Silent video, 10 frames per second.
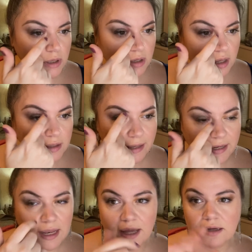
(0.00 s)

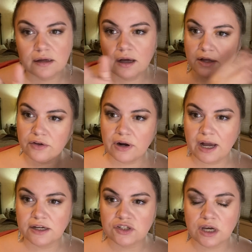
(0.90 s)
lilac other
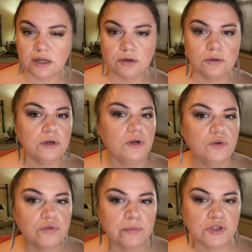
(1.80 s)
eyeshadow
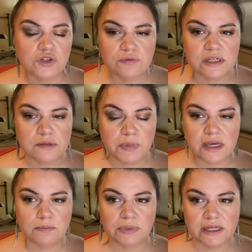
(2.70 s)
from a Juvia's
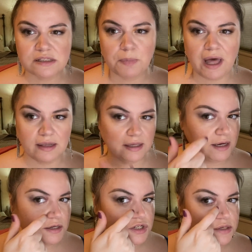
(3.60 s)
Place palette
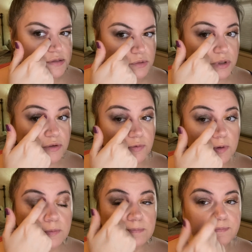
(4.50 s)
and just sort of
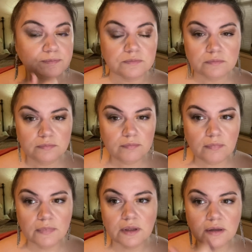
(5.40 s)

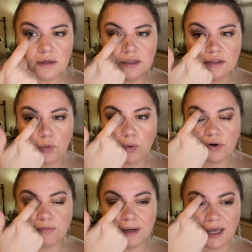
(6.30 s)
in the
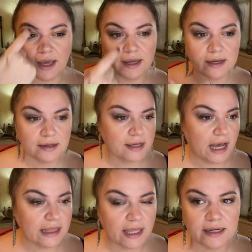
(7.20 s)
corner of my eye
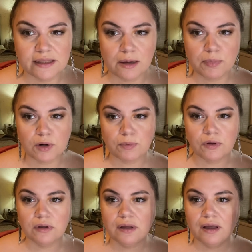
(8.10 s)
highlighted that
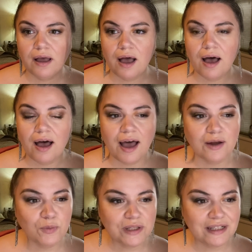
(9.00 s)
purple. I
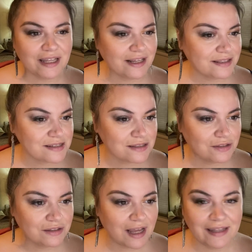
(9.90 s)
really like this
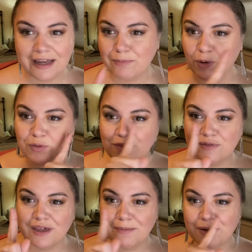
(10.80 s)
look. I like both of
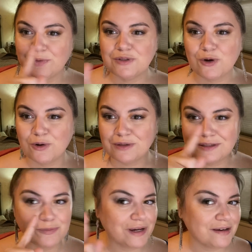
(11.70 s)
them. I would totally
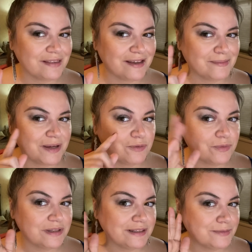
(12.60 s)
wear them. I
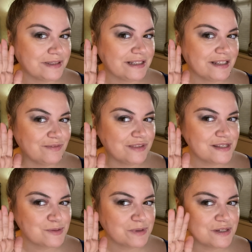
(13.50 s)
really, really love
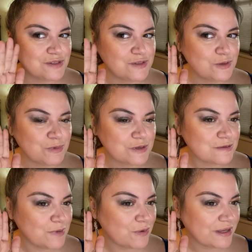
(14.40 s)
this one. It's super
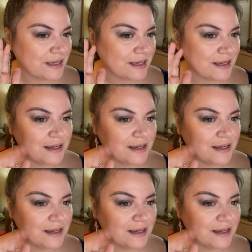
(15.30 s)
smoky.